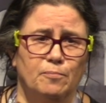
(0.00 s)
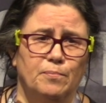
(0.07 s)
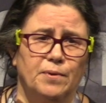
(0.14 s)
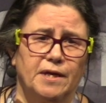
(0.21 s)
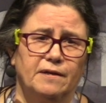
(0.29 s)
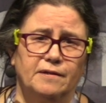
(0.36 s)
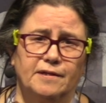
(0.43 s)

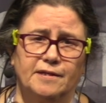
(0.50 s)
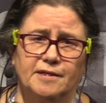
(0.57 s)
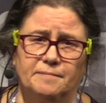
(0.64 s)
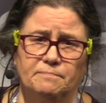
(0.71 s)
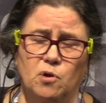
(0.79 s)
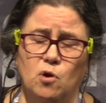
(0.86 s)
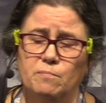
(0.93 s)
But
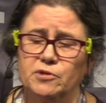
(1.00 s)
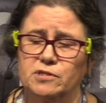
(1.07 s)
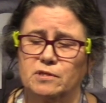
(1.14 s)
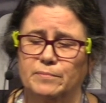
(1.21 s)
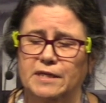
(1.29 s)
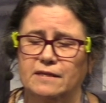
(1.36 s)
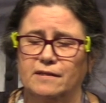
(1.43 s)

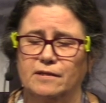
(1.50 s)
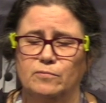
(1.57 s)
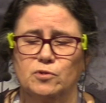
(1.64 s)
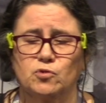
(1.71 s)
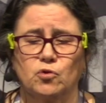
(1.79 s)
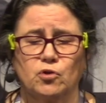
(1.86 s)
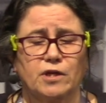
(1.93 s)
almost immediately we
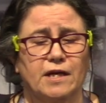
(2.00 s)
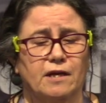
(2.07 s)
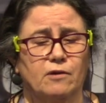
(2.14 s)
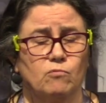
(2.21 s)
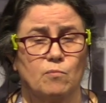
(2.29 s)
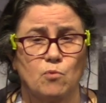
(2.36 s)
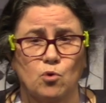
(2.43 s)
started
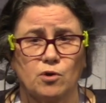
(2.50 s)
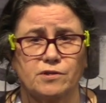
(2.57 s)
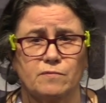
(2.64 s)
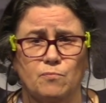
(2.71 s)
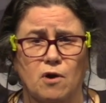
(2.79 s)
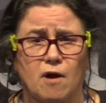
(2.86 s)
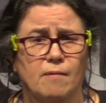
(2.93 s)
getting reports
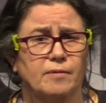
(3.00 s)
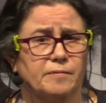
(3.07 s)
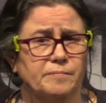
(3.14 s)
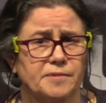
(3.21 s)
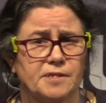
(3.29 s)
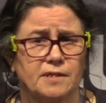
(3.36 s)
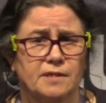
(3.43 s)
of
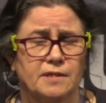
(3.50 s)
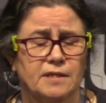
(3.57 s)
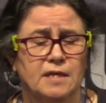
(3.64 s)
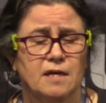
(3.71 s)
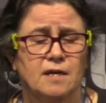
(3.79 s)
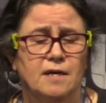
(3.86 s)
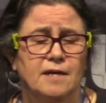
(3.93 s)
problems.
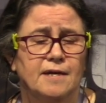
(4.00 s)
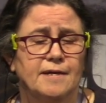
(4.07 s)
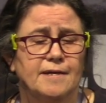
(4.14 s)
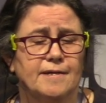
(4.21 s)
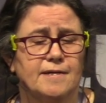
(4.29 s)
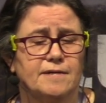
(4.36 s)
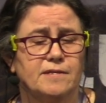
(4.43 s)

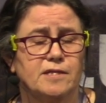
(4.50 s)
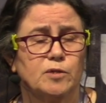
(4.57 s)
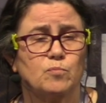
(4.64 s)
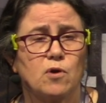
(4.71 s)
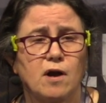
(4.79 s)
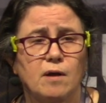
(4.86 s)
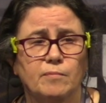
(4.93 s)
These
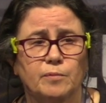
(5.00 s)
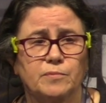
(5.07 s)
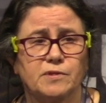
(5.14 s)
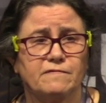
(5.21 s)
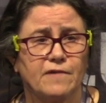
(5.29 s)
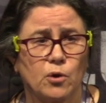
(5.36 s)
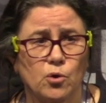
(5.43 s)

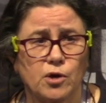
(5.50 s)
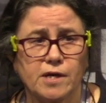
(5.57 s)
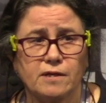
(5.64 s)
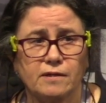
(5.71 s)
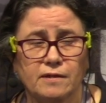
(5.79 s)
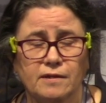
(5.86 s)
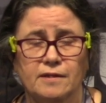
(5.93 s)
problems
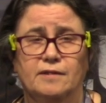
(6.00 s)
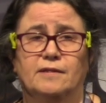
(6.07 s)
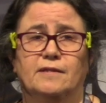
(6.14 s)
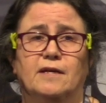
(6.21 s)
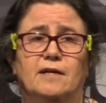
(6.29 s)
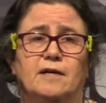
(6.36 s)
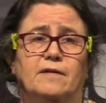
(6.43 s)
varied.
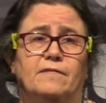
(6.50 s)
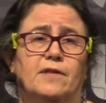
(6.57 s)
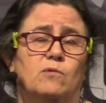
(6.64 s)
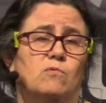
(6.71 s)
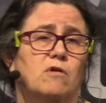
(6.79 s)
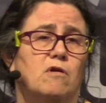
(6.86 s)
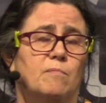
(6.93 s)
They
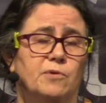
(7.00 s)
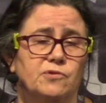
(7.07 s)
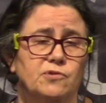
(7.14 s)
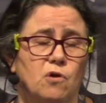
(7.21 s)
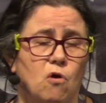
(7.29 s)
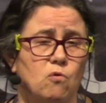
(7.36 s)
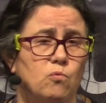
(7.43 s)
were
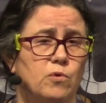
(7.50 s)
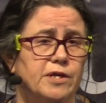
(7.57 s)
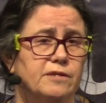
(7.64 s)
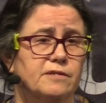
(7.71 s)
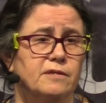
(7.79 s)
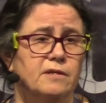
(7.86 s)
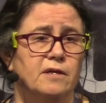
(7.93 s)
almost
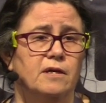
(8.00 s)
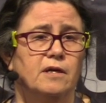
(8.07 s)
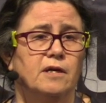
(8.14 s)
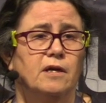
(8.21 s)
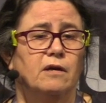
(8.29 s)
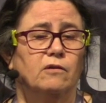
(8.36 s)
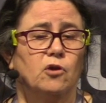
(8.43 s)
always
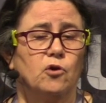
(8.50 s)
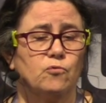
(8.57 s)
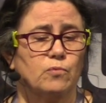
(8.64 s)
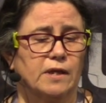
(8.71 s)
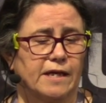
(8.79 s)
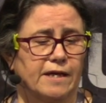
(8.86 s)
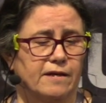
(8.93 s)
load
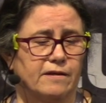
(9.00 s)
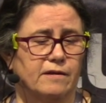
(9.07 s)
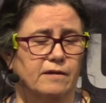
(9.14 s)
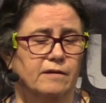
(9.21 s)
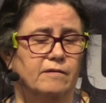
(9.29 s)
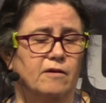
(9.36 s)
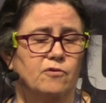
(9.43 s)
related,
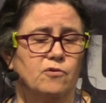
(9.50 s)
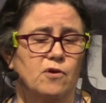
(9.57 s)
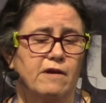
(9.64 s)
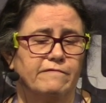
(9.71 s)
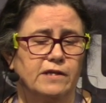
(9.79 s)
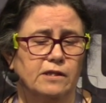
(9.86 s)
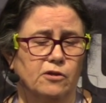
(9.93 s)
under
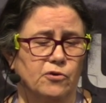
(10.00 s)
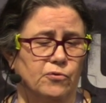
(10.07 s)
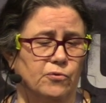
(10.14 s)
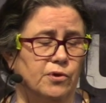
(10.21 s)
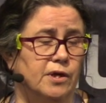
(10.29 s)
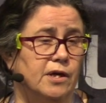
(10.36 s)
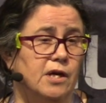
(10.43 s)
heavy
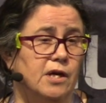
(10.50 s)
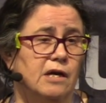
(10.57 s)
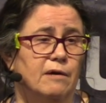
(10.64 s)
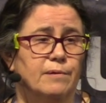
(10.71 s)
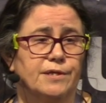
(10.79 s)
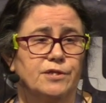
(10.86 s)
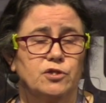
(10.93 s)
load,
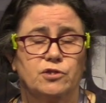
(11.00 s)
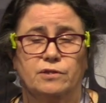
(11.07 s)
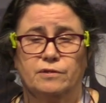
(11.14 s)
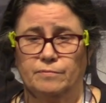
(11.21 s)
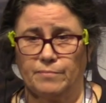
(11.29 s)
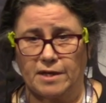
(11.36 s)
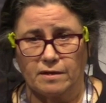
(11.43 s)
which
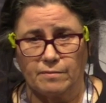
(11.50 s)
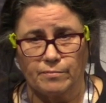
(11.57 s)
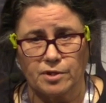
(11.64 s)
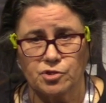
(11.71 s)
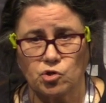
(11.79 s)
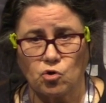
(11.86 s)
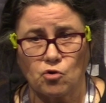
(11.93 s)
made it
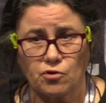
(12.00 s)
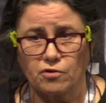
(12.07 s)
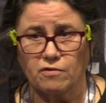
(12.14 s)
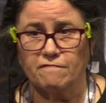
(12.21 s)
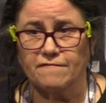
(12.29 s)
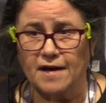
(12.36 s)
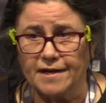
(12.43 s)
much harder
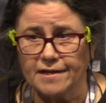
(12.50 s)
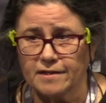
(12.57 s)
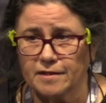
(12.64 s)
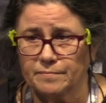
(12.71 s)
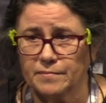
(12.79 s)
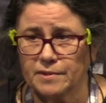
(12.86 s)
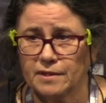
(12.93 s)
to find
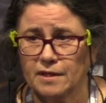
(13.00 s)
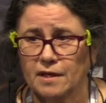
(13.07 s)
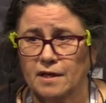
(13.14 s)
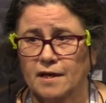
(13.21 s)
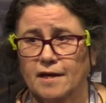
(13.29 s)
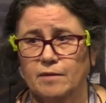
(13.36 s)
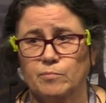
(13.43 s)
them
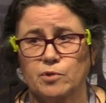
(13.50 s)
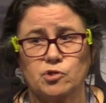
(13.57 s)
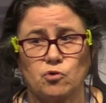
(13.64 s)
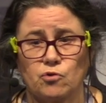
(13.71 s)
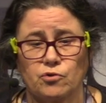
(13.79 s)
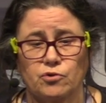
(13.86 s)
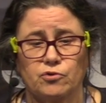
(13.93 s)
and much
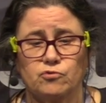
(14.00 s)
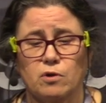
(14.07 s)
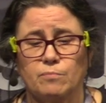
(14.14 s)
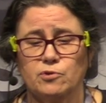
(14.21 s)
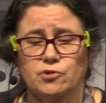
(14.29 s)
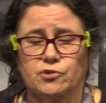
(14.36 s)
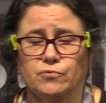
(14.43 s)
harder to
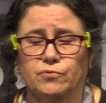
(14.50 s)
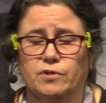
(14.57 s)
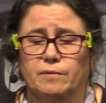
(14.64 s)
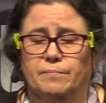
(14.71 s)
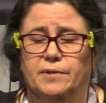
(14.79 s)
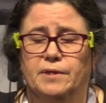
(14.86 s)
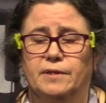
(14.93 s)
troubleshoot
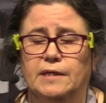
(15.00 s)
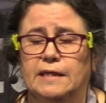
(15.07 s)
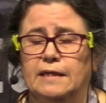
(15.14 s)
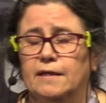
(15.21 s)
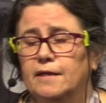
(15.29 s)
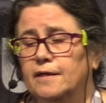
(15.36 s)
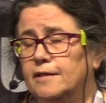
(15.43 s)

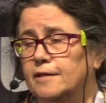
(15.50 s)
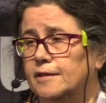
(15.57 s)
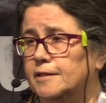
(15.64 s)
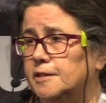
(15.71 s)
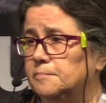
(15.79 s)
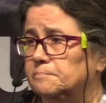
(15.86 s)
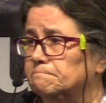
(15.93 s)

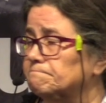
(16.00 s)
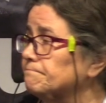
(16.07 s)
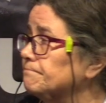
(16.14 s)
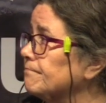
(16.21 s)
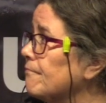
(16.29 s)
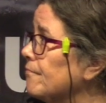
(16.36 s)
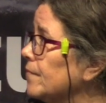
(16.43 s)
them.
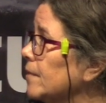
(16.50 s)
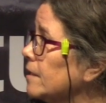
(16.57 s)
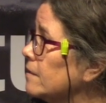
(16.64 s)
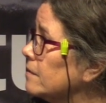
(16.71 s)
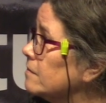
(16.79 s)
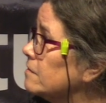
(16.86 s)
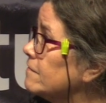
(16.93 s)

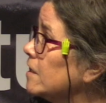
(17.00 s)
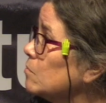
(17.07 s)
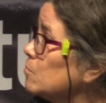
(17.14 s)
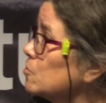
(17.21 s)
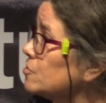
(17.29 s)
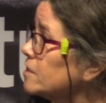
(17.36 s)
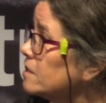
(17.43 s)
The
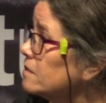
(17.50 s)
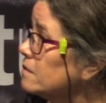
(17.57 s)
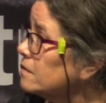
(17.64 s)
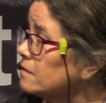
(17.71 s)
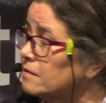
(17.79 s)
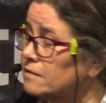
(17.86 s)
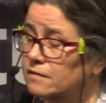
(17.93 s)
developers did
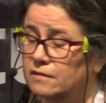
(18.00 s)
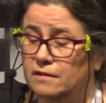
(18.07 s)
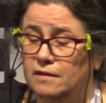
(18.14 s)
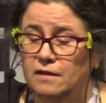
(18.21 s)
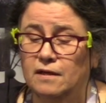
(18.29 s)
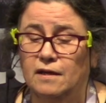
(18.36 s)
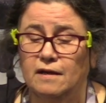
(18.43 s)

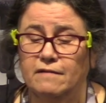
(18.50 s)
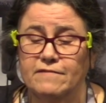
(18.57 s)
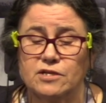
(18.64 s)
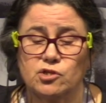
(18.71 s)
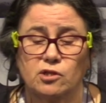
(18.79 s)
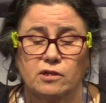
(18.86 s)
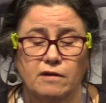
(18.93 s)

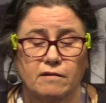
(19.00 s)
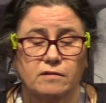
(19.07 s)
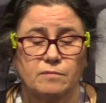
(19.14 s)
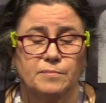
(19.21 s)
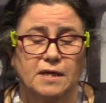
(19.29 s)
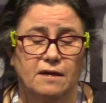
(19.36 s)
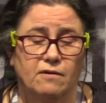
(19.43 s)
eventually hunt
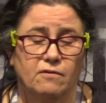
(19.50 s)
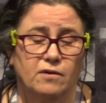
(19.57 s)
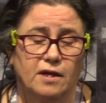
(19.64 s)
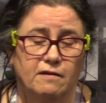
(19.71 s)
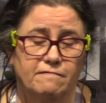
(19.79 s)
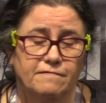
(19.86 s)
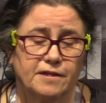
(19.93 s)
them down
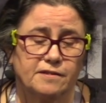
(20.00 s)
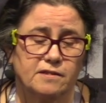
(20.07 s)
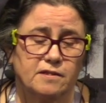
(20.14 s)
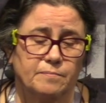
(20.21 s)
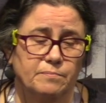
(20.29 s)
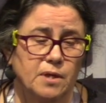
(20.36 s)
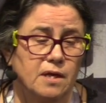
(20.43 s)
and fix
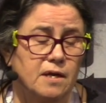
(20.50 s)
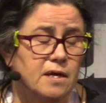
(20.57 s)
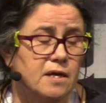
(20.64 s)
them.